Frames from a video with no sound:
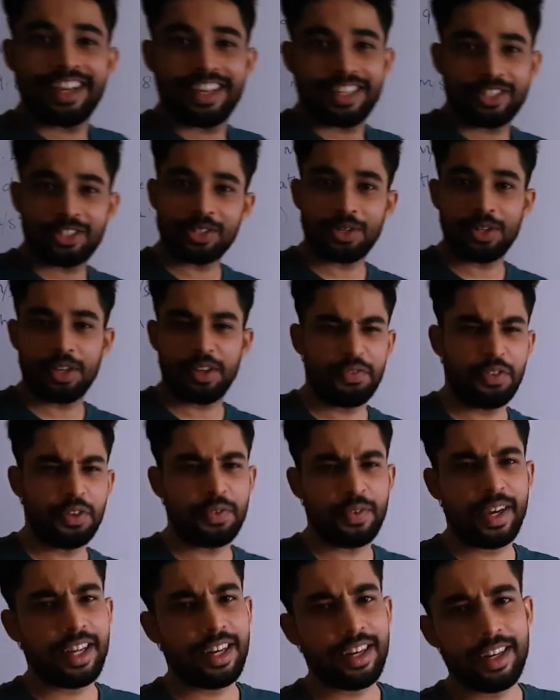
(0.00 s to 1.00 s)
So if you
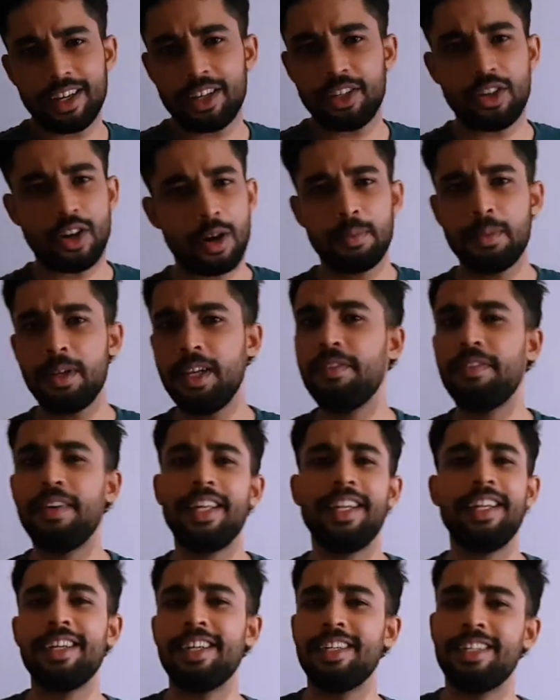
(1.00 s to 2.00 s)
wear normally
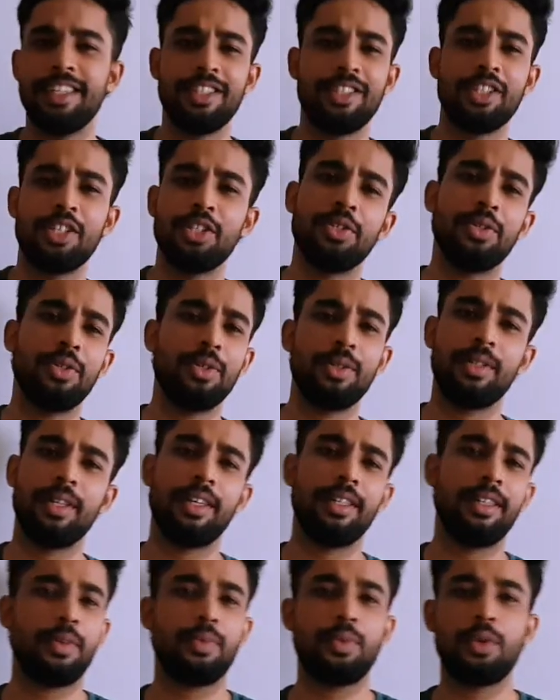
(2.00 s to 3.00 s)
wearing a t-shirt, you know,
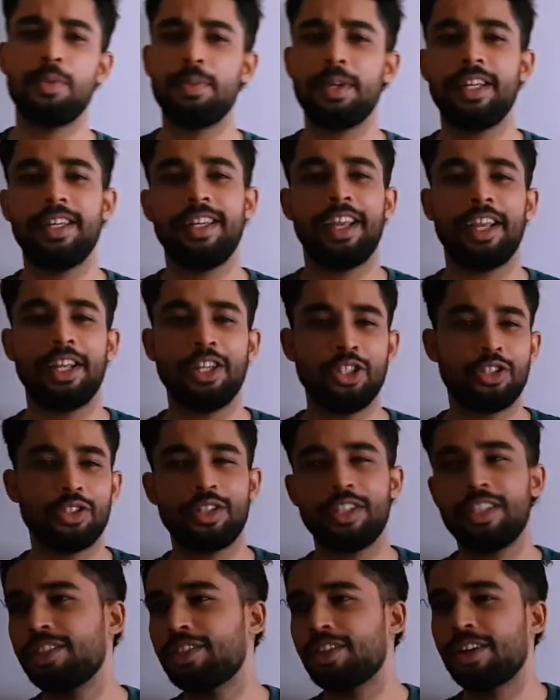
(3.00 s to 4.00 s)
there won't be any
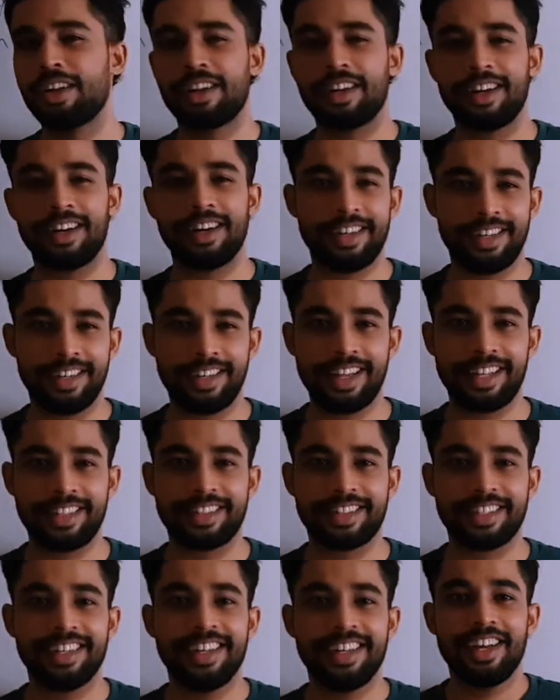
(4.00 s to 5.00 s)
injuries or death
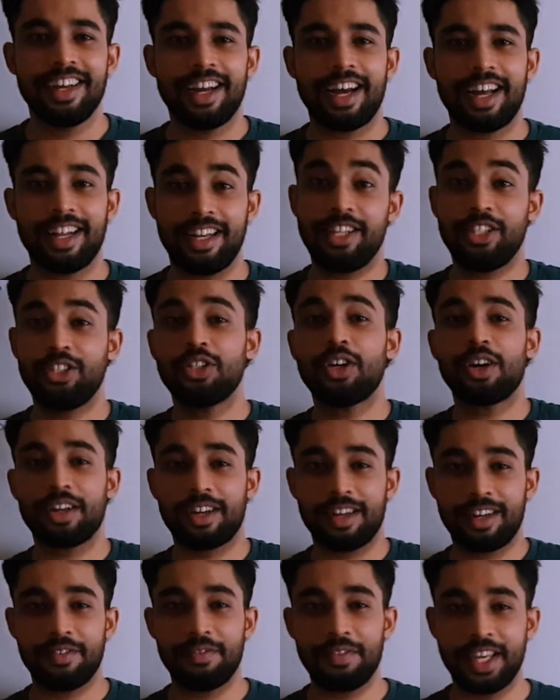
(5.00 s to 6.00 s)
unless you are
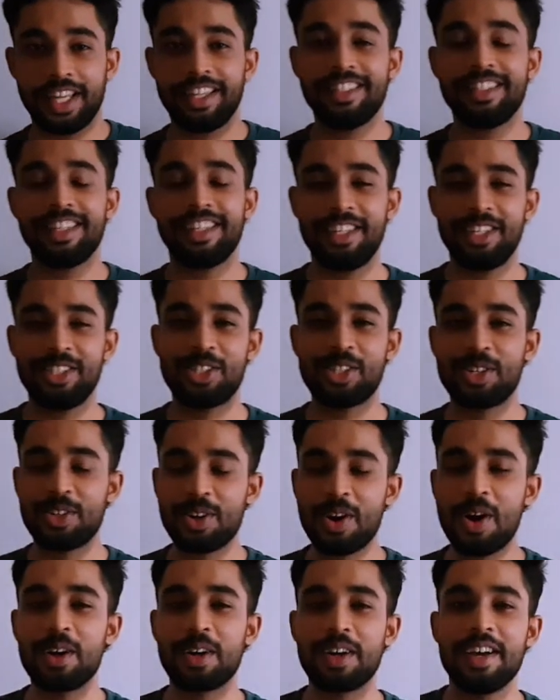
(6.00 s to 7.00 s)
wearing the t-shirt
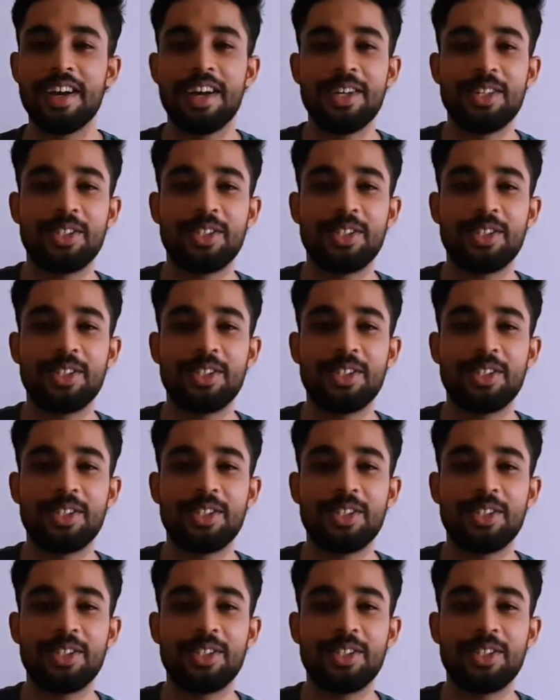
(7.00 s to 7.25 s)
wrong.